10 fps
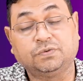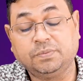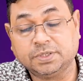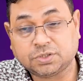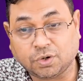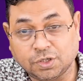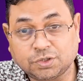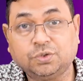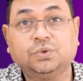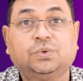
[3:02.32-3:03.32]
So we must
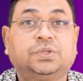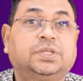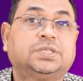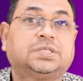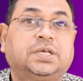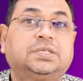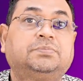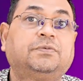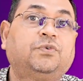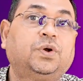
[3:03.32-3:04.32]
also know these things
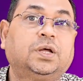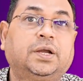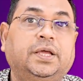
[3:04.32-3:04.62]
before